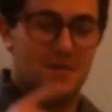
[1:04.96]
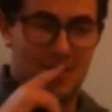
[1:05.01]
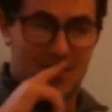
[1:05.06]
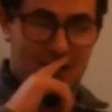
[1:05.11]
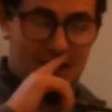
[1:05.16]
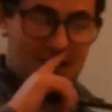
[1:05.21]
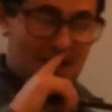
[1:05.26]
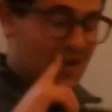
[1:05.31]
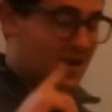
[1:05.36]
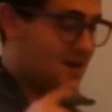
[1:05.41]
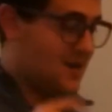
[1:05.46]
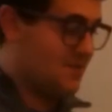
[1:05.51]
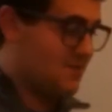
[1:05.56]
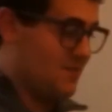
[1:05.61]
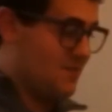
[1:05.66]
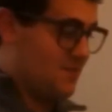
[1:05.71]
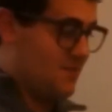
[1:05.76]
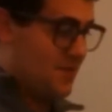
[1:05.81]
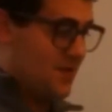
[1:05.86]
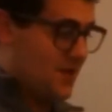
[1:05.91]

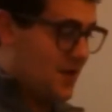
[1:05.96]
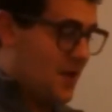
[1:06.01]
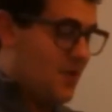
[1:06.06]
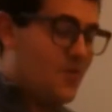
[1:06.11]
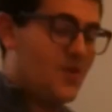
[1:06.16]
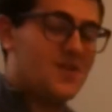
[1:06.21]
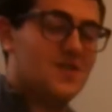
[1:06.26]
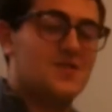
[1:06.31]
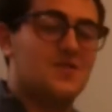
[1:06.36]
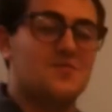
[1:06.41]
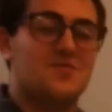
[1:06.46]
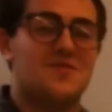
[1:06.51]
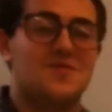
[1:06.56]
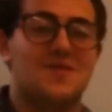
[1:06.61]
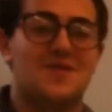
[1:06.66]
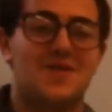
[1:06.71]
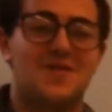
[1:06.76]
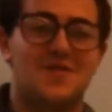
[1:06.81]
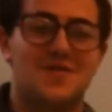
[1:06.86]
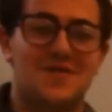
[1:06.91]
I wanted to
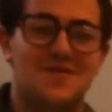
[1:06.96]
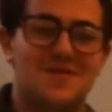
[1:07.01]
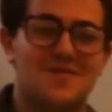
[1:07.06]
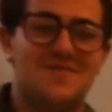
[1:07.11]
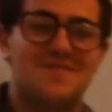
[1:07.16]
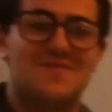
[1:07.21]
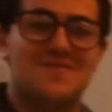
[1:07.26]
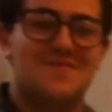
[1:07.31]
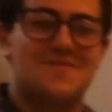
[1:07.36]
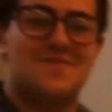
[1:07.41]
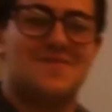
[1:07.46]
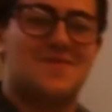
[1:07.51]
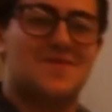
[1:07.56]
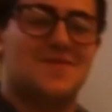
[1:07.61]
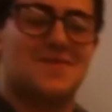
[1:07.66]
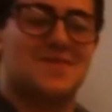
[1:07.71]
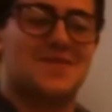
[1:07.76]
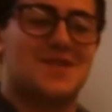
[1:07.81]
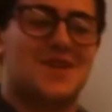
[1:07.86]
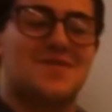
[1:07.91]
preserve it for
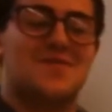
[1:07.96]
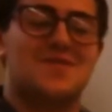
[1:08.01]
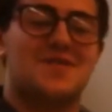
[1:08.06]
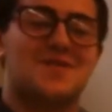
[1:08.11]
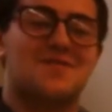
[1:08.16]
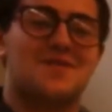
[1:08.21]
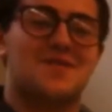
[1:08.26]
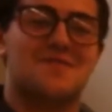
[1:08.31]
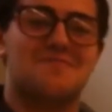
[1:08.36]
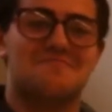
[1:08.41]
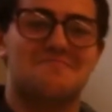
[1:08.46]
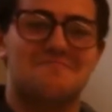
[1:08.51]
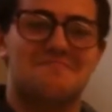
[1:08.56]
safekeeping.